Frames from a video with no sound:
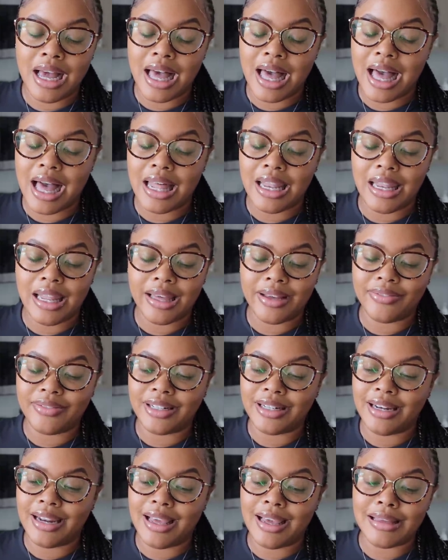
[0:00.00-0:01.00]
I left
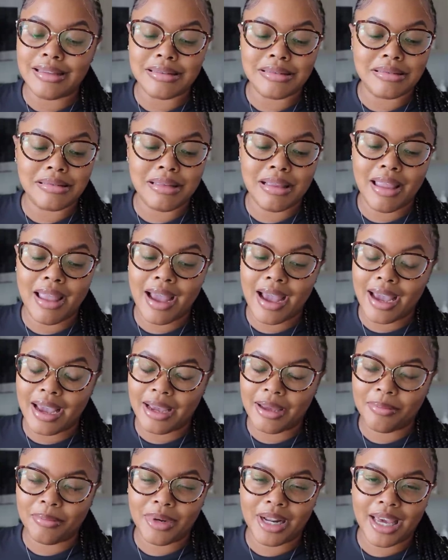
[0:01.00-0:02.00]
it last
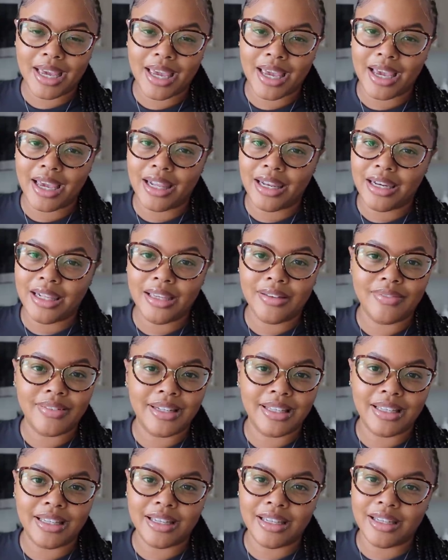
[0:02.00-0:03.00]
night, but I can't leave it
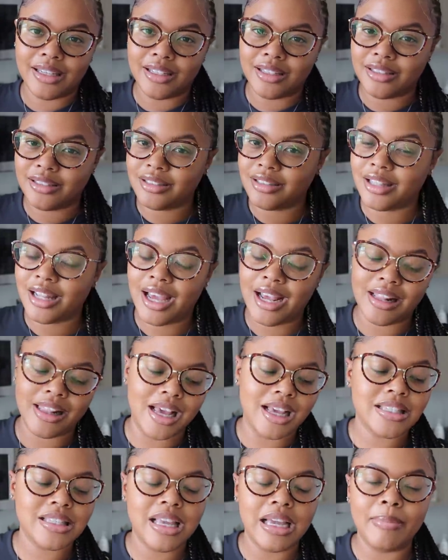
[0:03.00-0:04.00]
again. Like,
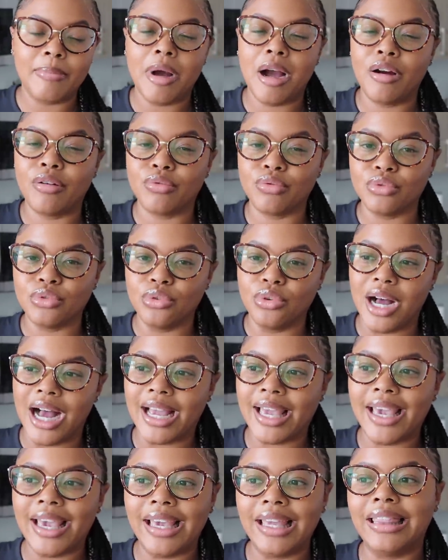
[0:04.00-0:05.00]
that's like my rule. I
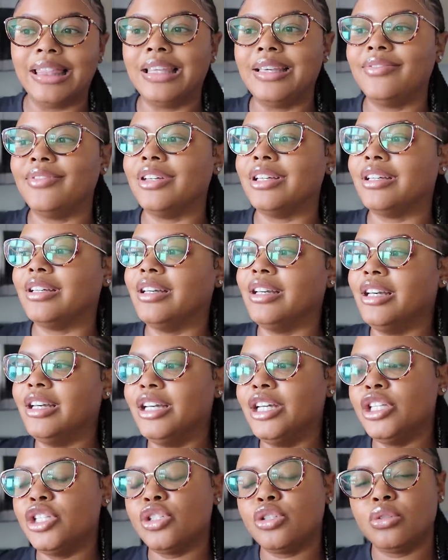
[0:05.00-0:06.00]
can't leave it
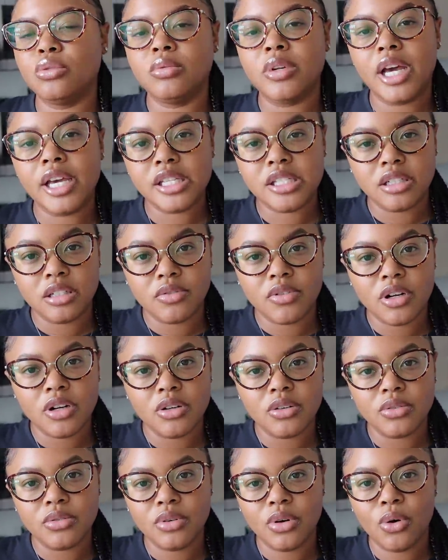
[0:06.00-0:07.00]
two nights in a
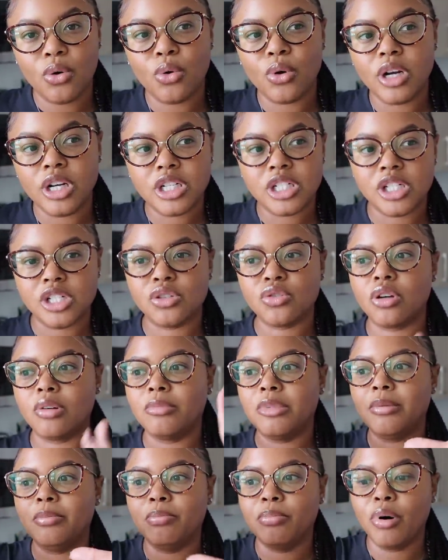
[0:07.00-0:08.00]
row or it's just going
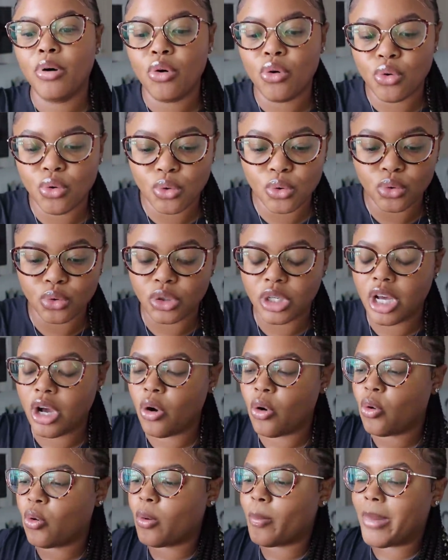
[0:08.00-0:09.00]
to be pulled
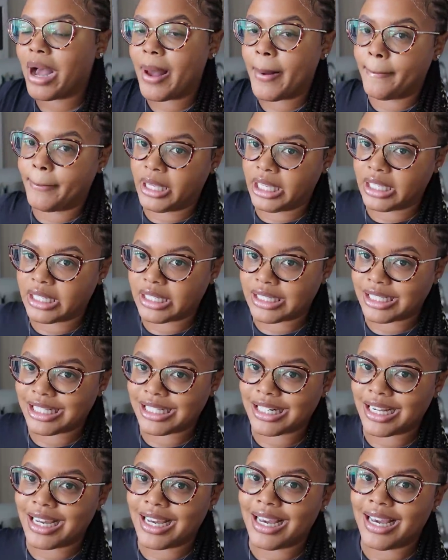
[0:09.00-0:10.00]
on my bench
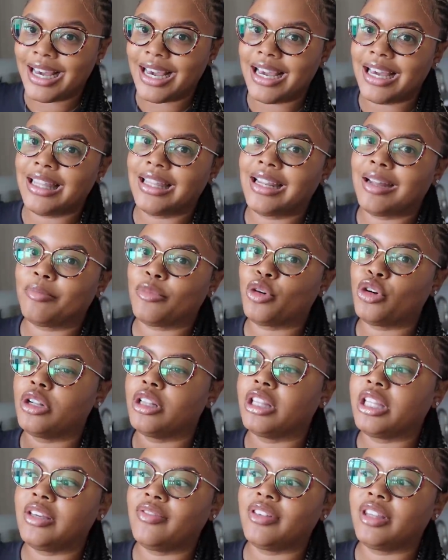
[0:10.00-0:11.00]
and then I'm going
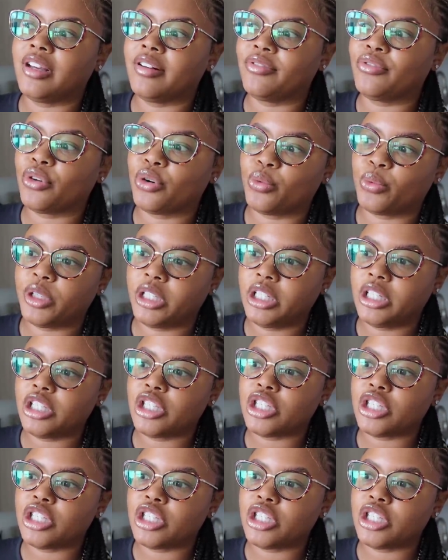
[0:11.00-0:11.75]
to leave it there for a week.